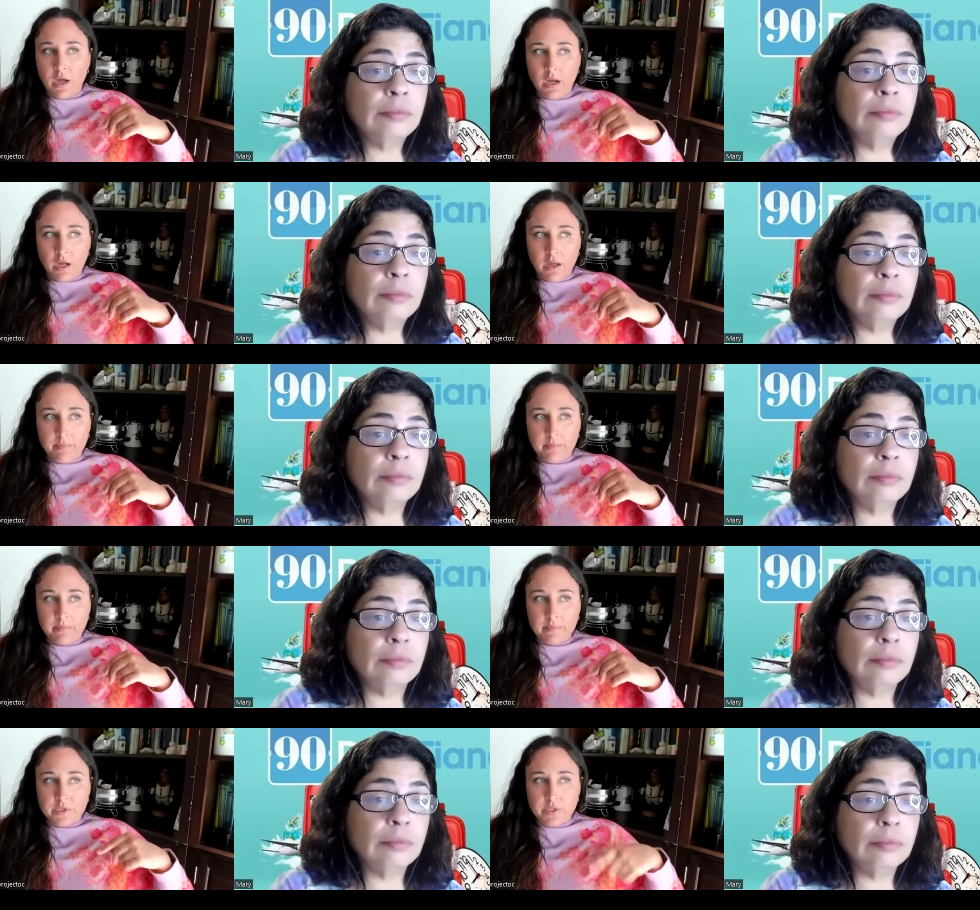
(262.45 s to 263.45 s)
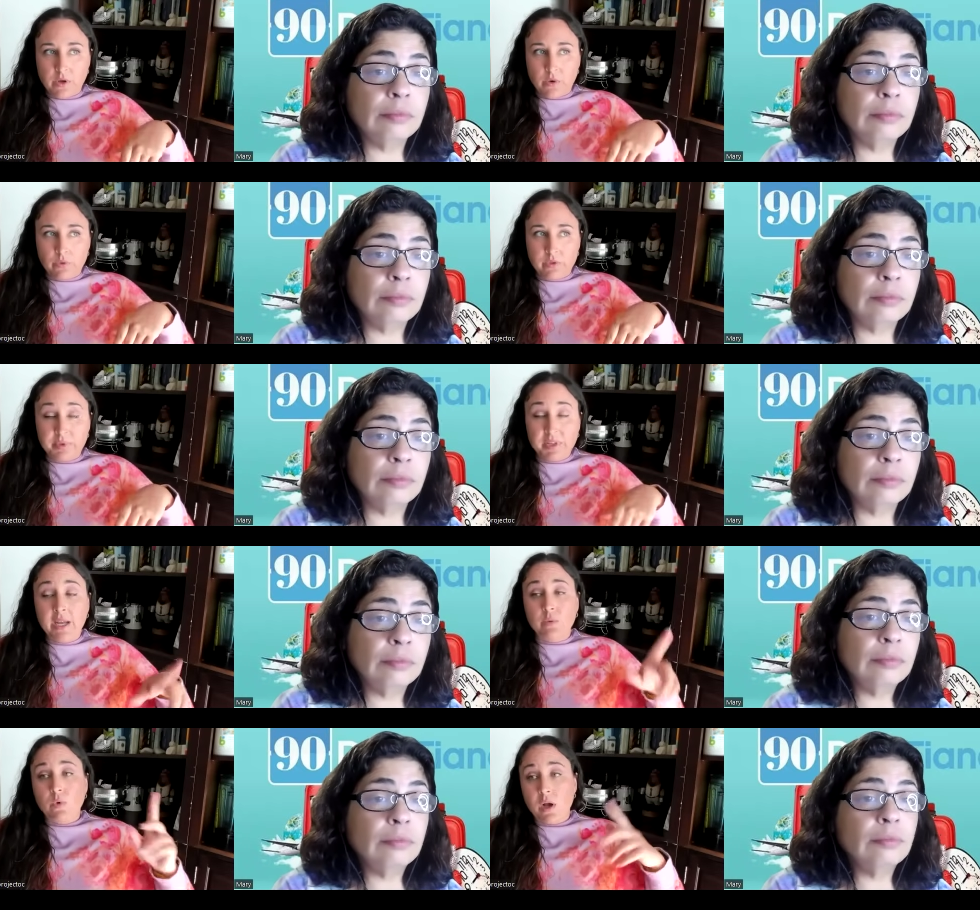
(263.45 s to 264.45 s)
Speaker 1: Um, so the
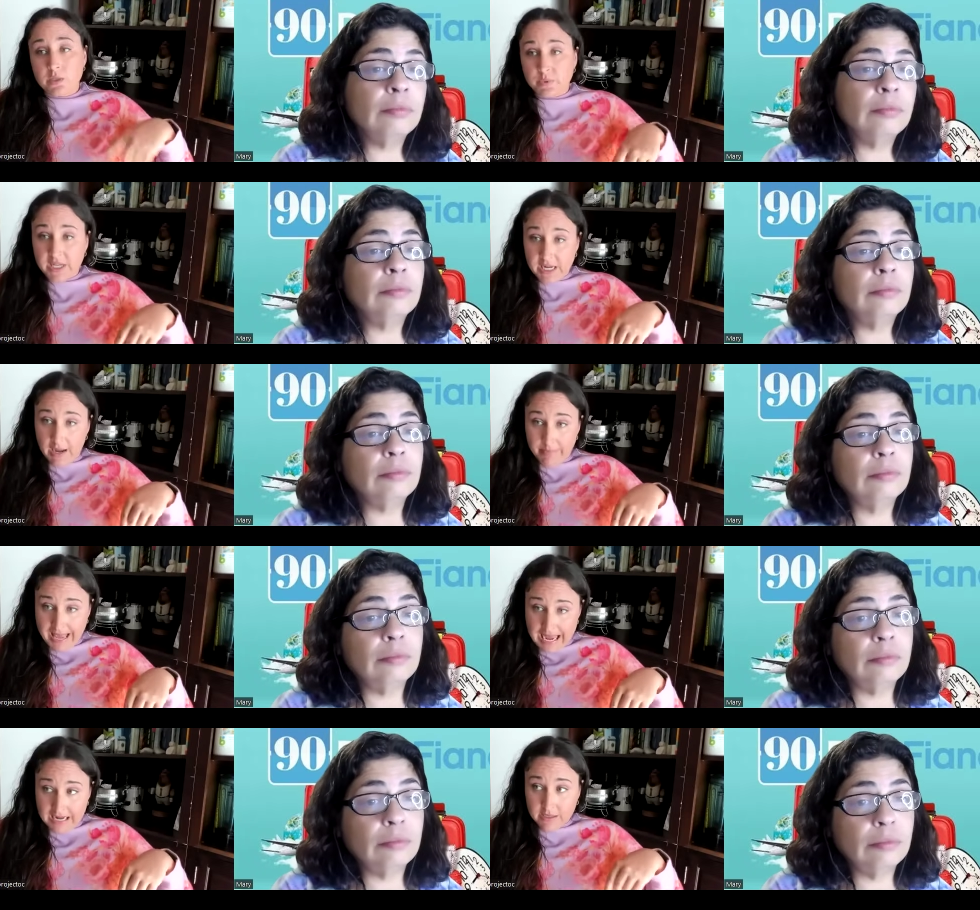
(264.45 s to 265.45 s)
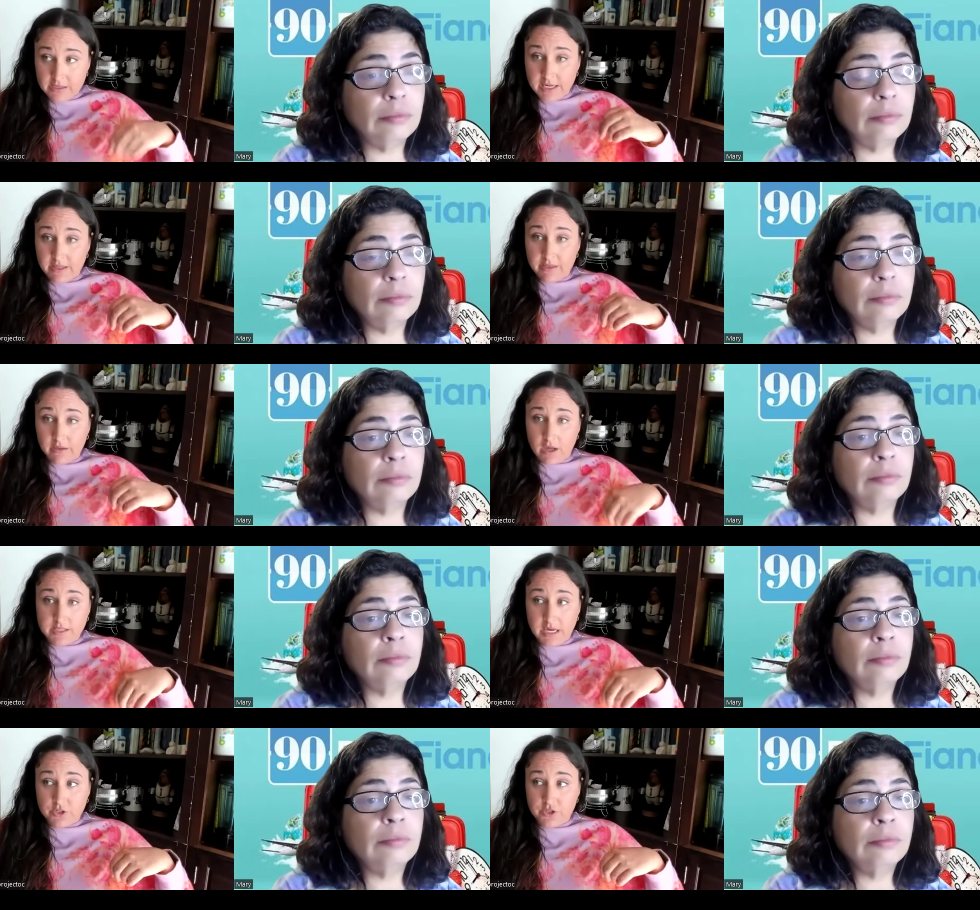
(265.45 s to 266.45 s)
plan was when he got back to the
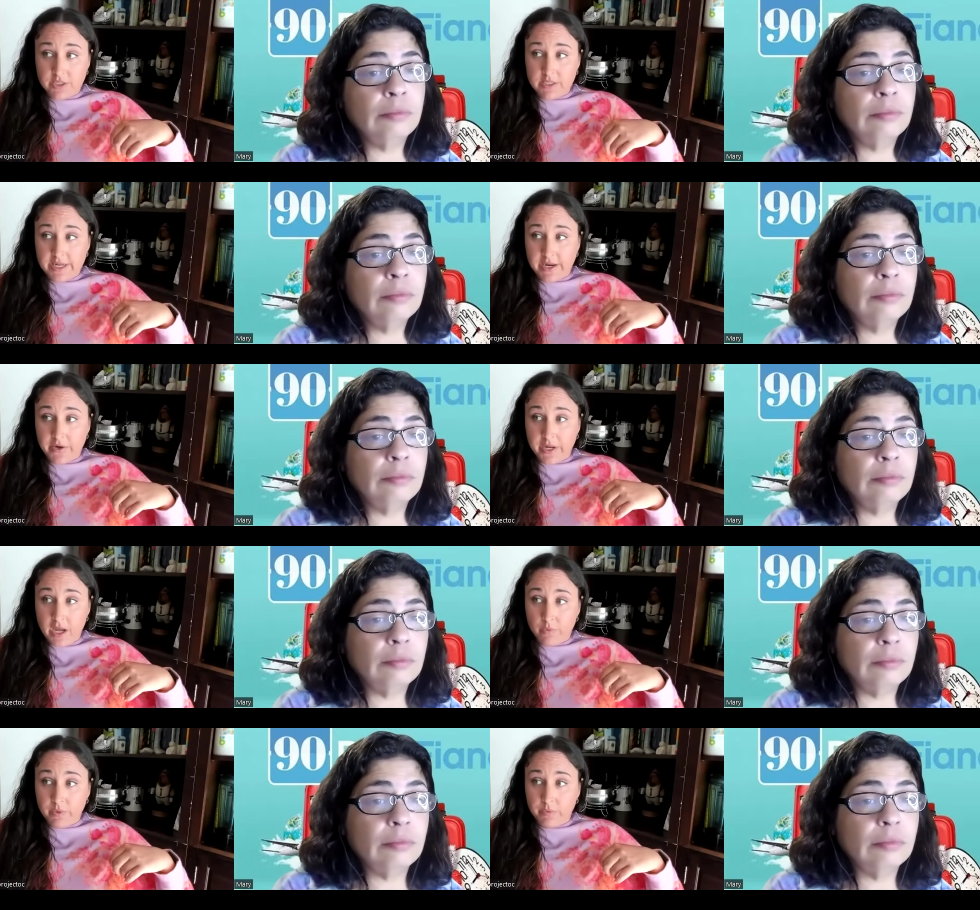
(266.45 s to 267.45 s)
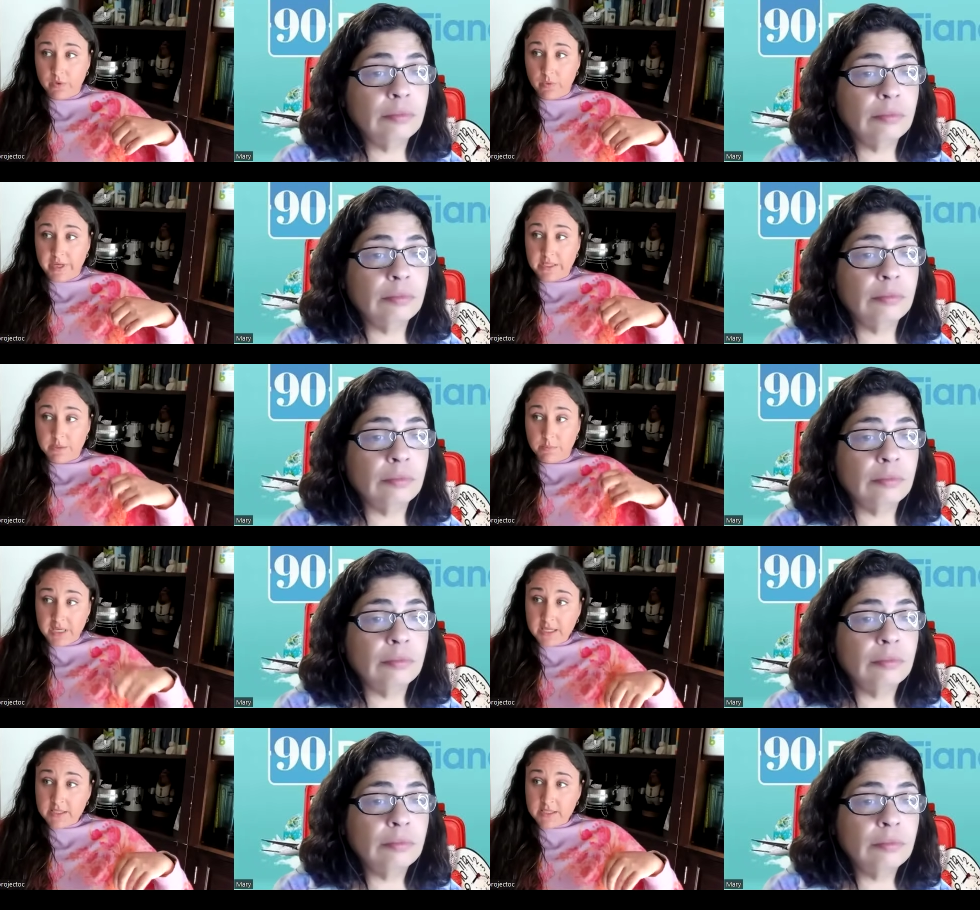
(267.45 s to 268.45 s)
Los Angeles area, we were going to
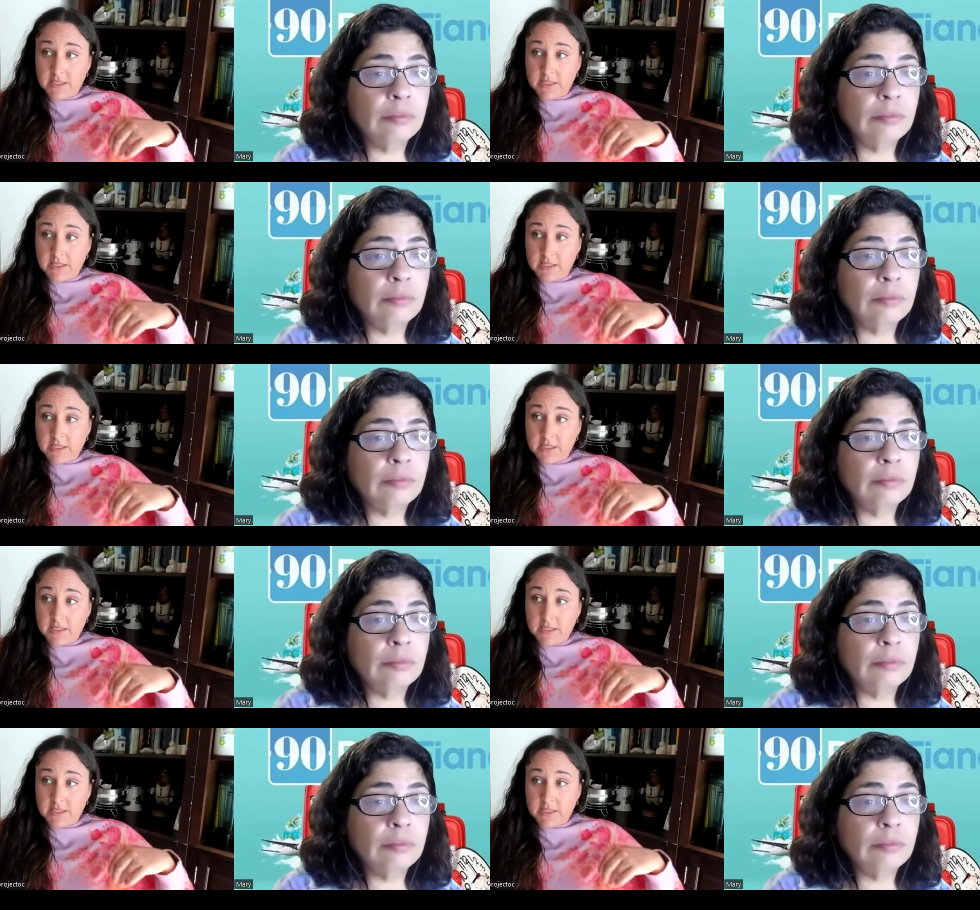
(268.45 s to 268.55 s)
meet